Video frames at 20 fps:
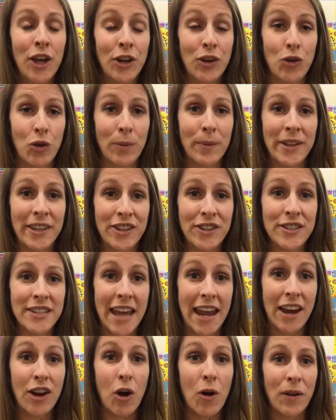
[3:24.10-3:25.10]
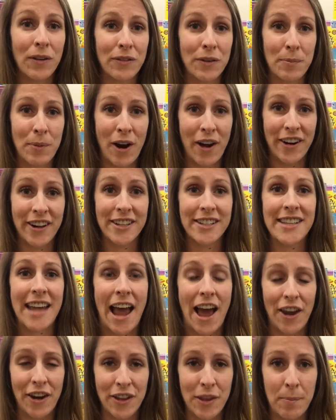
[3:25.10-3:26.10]
Normally you take all of the products
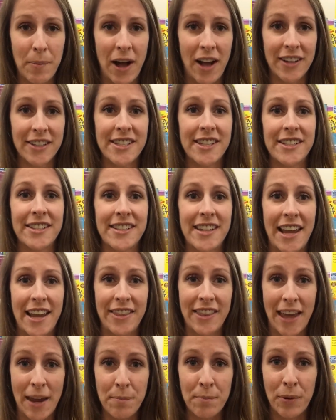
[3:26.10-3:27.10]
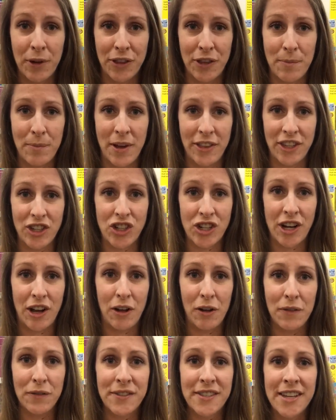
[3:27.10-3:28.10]
out of the boxes and then put them on the
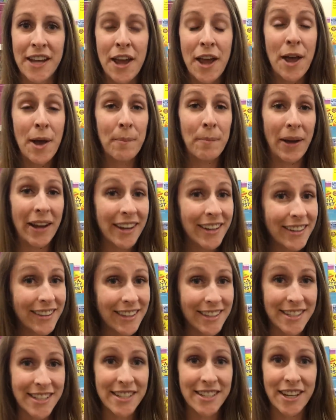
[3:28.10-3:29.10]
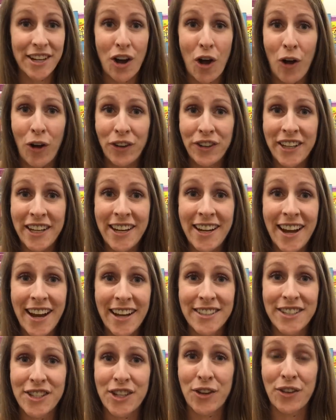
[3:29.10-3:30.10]
shelves. But this is an ALDI,
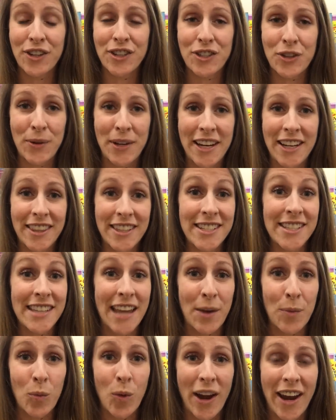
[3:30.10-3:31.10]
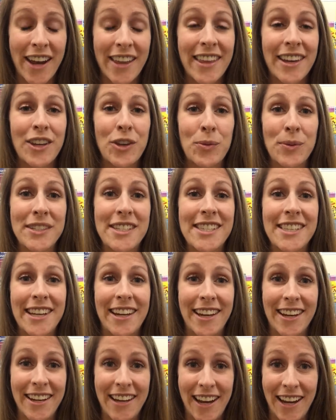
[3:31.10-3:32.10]
and so they're doing it the same way that you would see
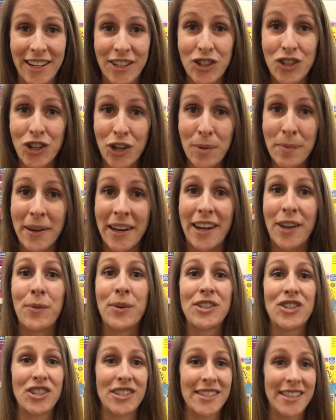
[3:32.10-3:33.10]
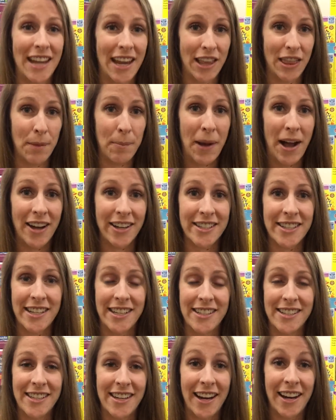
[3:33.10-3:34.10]
it in Germany, which is in the
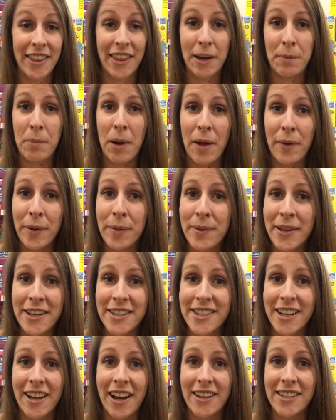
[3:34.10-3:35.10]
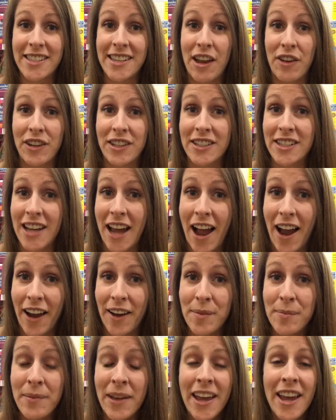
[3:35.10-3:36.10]
boxes. And I think probably because it cuts down in
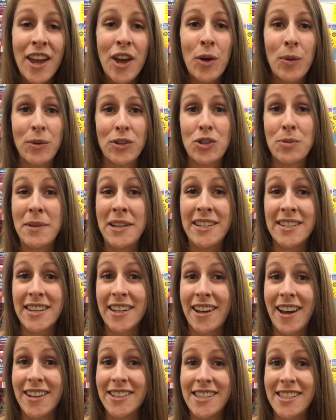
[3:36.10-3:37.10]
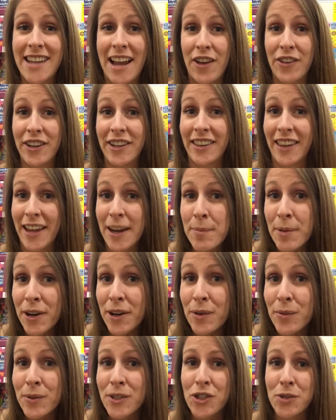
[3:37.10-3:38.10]
time, which means it cuts down in labor,
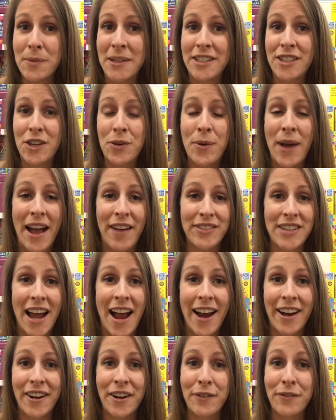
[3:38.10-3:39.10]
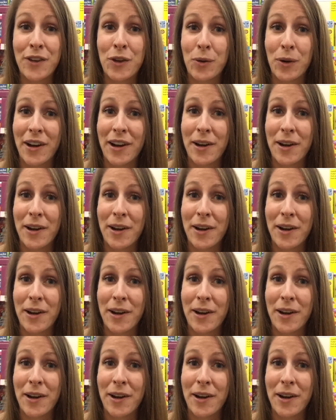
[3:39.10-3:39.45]
which means you have to hire fewer